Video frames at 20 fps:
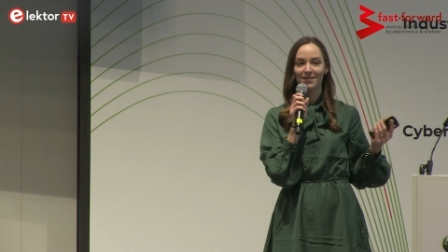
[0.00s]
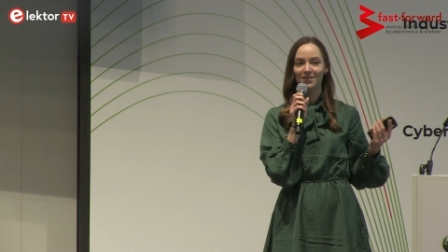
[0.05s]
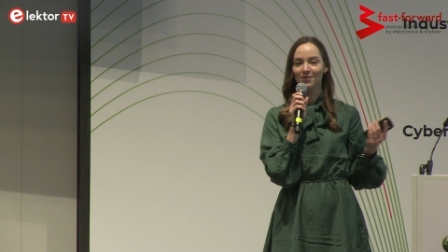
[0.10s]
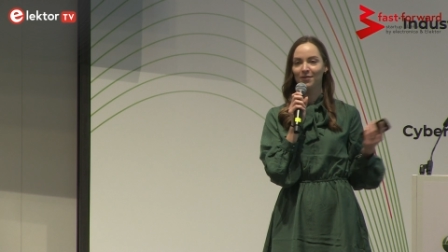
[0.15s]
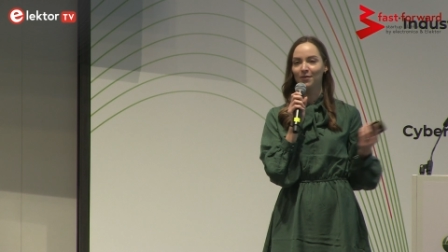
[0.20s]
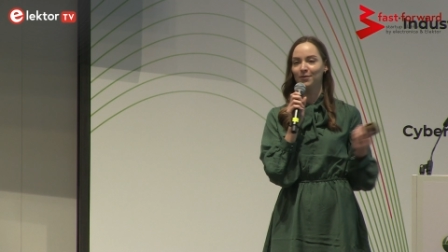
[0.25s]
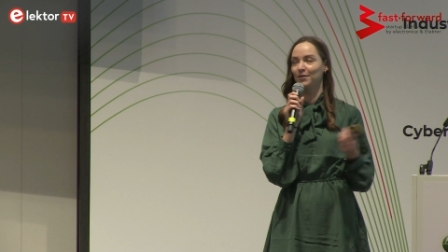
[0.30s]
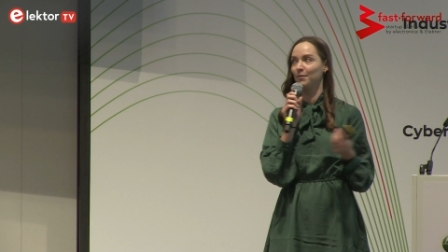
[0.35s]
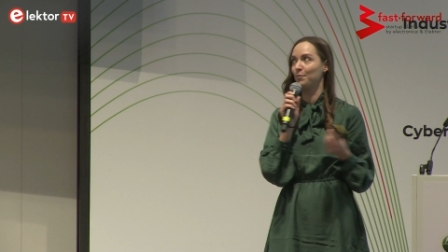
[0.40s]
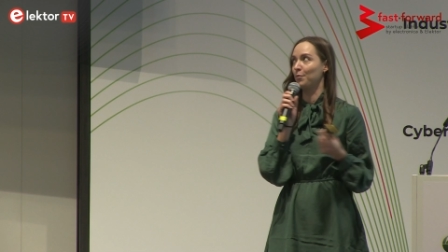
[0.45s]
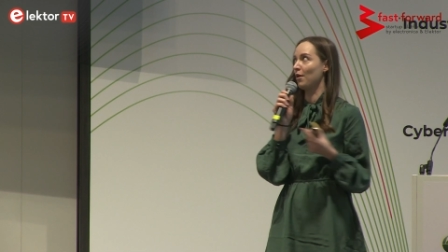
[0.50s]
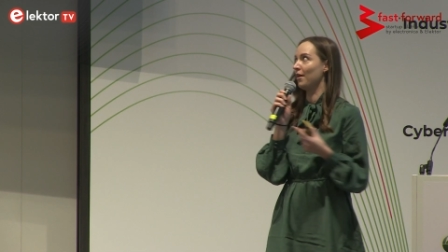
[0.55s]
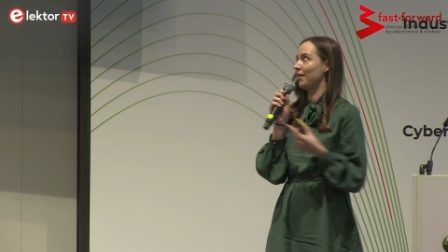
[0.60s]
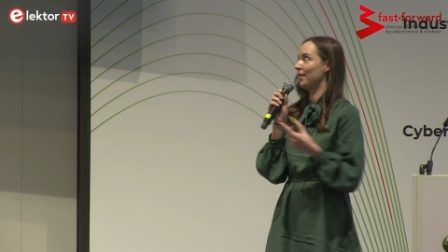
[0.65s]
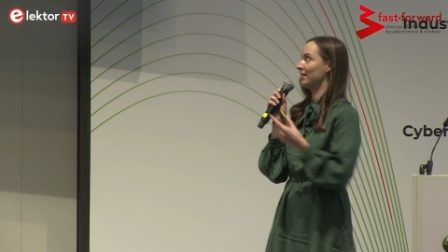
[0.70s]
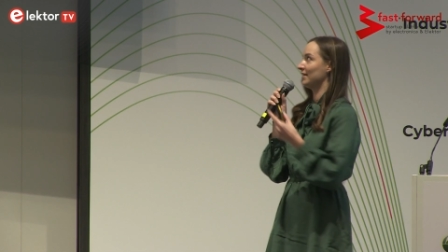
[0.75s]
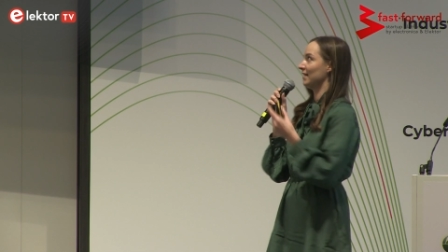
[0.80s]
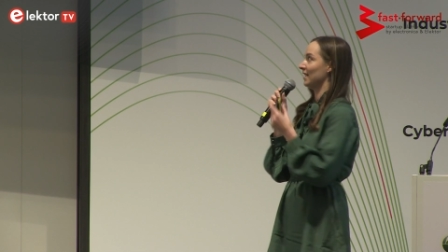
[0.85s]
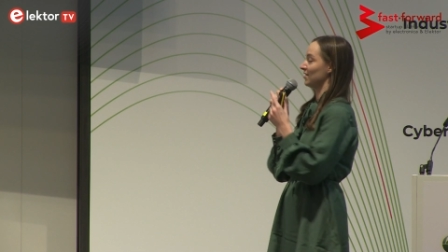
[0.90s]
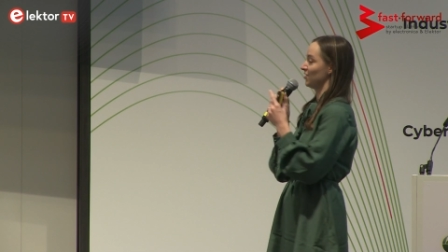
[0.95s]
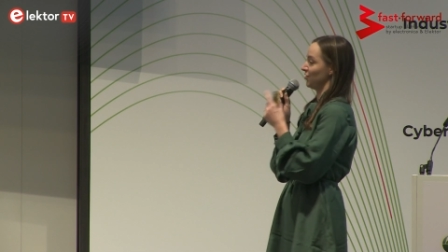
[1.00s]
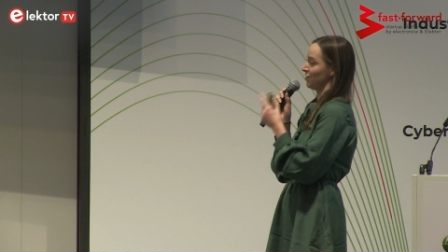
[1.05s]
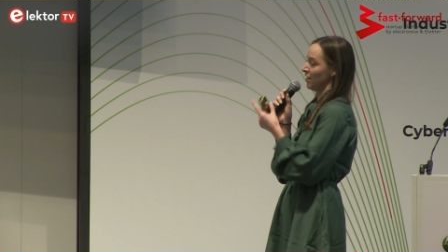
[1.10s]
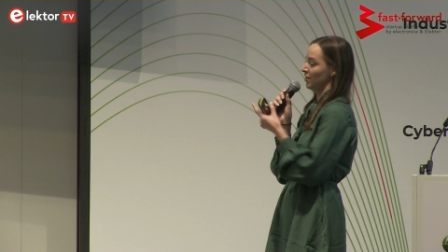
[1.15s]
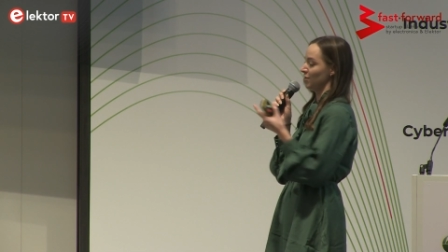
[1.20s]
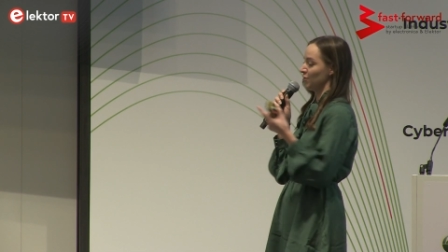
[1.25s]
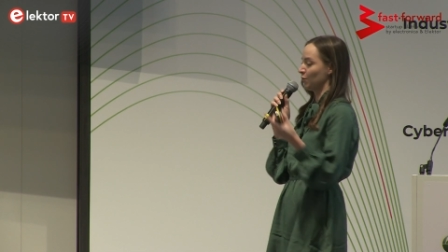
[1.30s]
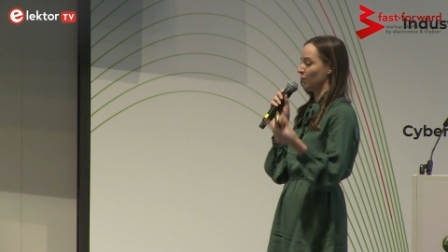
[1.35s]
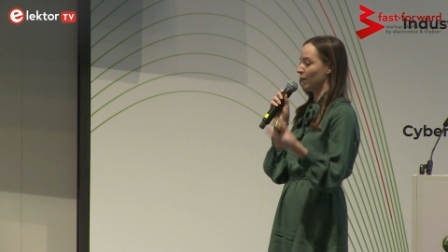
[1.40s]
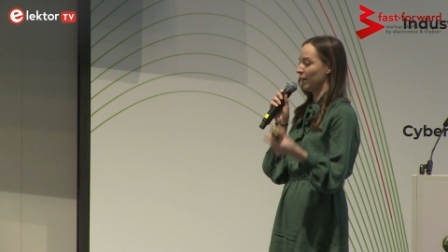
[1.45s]
so the product has
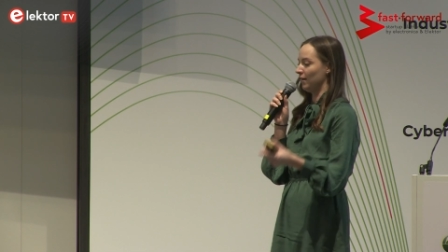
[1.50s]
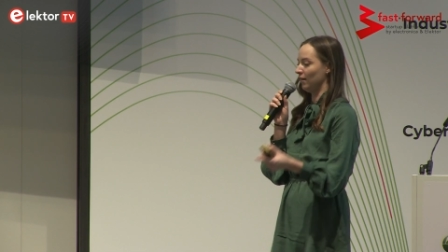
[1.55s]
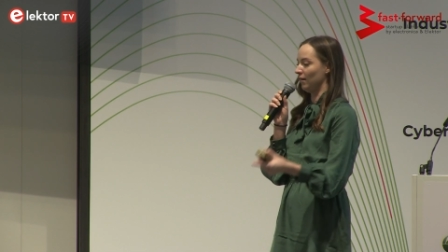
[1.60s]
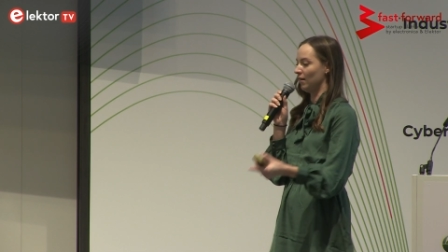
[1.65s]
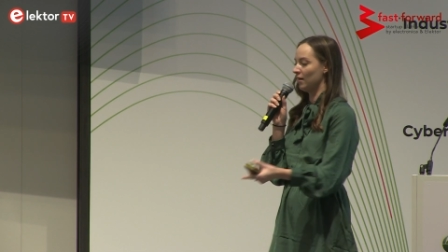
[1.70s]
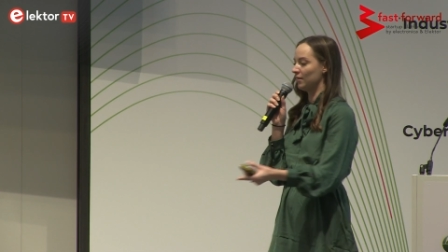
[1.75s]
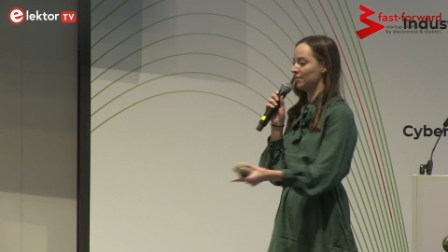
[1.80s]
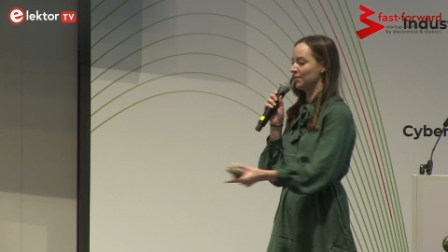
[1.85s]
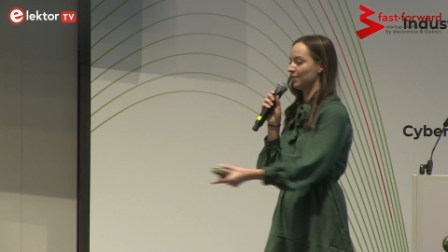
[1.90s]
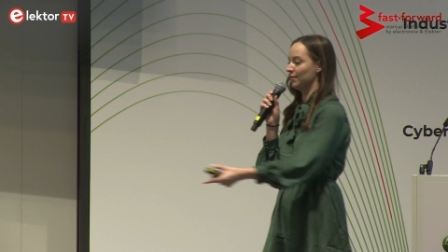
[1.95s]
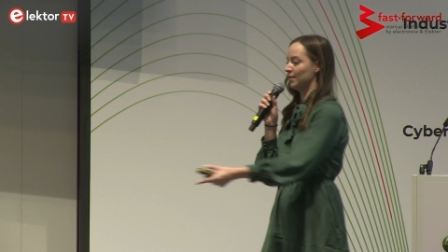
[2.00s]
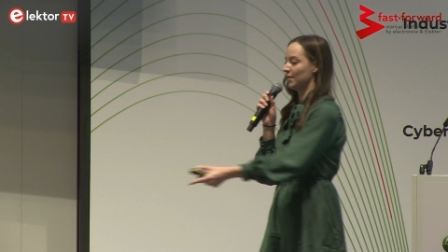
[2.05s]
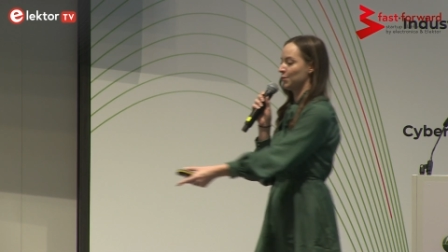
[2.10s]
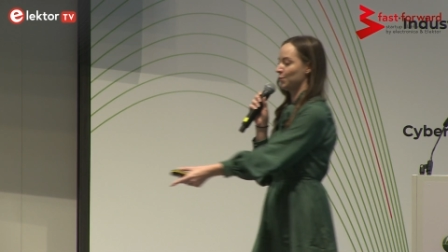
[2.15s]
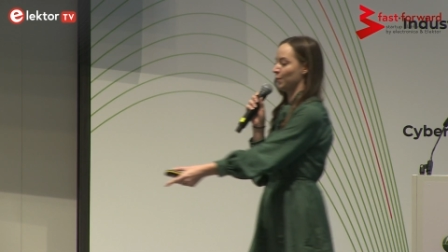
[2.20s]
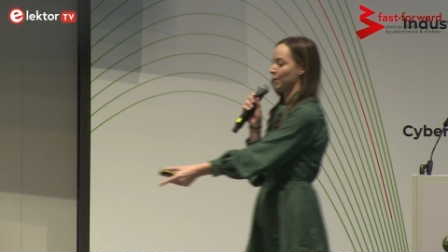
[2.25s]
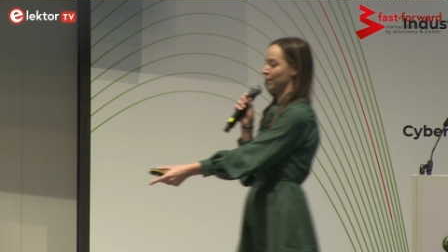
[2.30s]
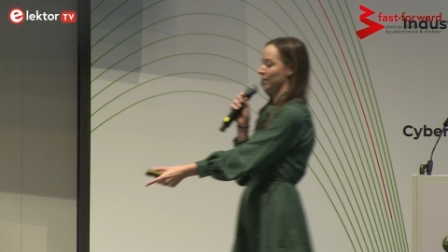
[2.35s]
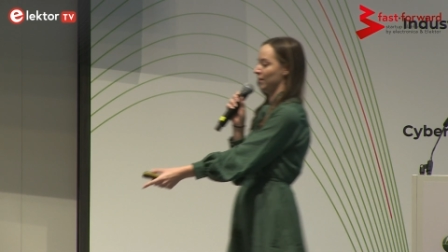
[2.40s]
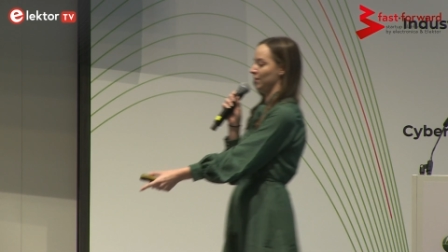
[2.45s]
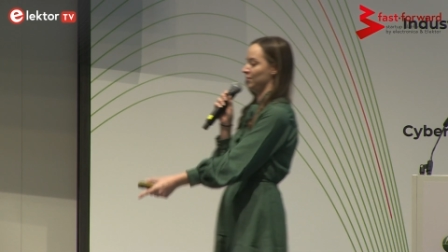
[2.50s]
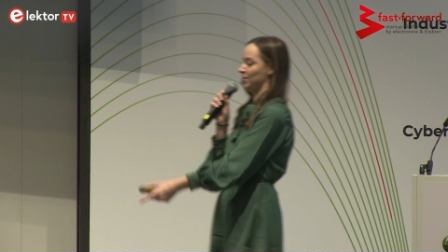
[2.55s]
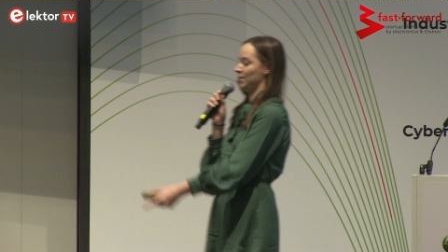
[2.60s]
changed quite a lot. So this one that you